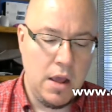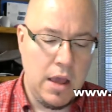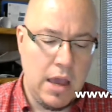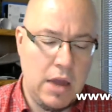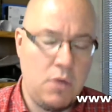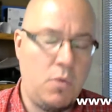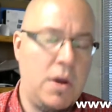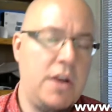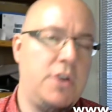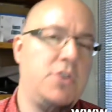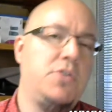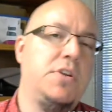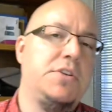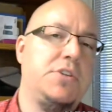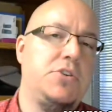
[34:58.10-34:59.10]
And a way to do
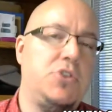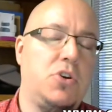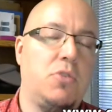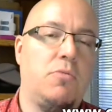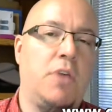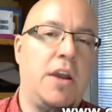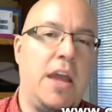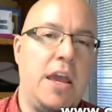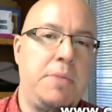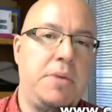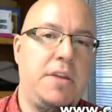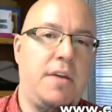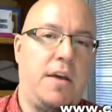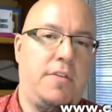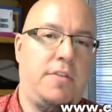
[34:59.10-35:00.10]
this is you can run A/B
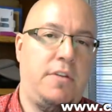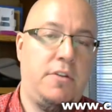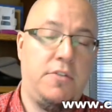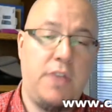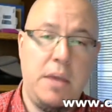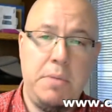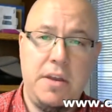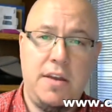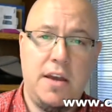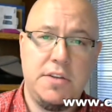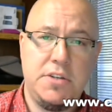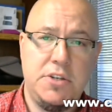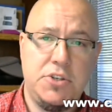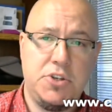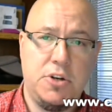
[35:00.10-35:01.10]
testing. There's A/B
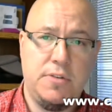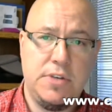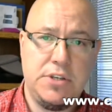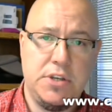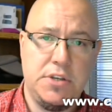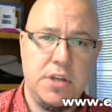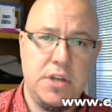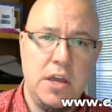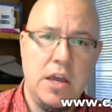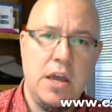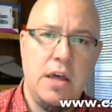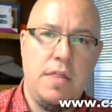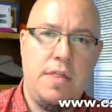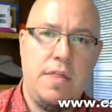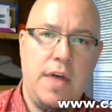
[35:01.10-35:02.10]
testing services
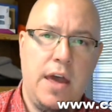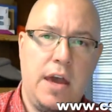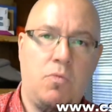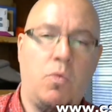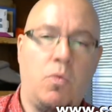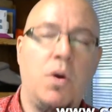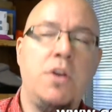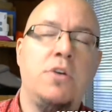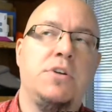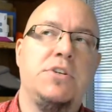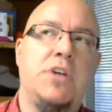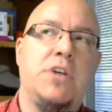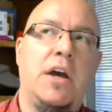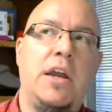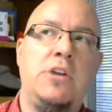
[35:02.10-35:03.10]
that when you're
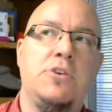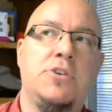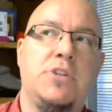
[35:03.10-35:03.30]
designing your